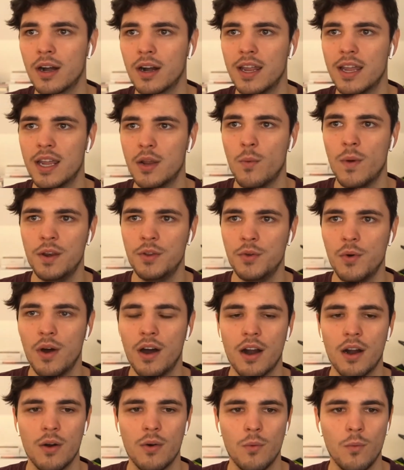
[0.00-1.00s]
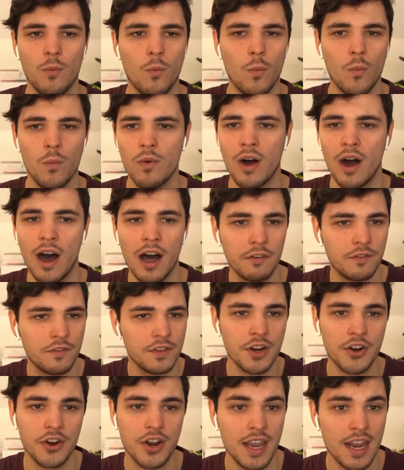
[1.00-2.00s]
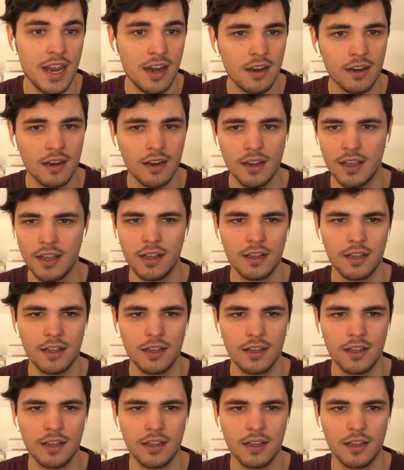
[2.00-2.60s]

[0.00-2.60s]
like when you are half year in,